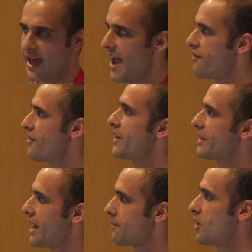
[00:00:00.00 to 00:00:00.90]
Everything
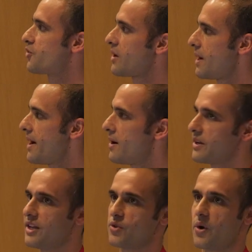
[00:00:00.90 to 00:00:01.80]
that I'm going to talk
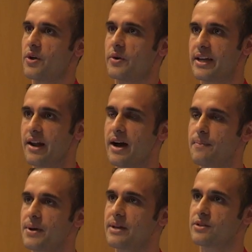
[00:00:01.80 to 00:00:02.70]
about, it's already on
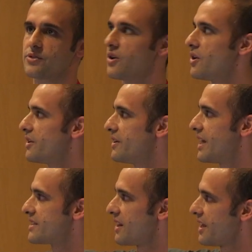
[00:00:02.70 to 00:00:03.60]
GitHub, so
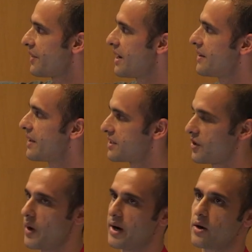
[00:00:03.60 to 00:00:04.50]
there's a link there and there's a
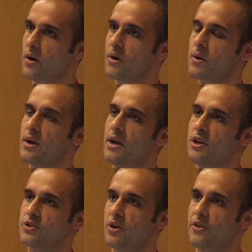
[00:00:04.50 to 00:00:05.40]
QR code.
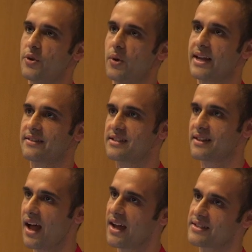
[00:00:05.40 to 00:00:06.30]
So if you want to get the
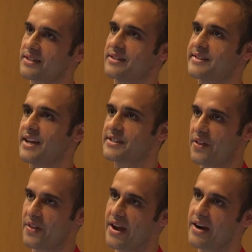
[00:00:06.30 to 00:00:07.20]
slides are
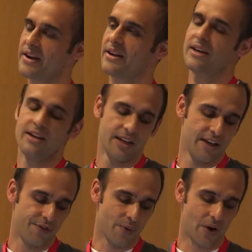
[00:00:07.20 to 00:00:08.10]
there.
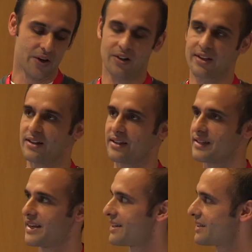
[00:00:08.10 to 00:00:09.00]
If you want
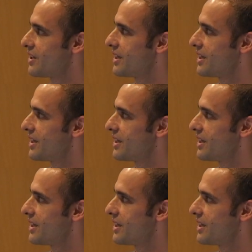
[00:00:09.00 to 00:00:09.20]
to get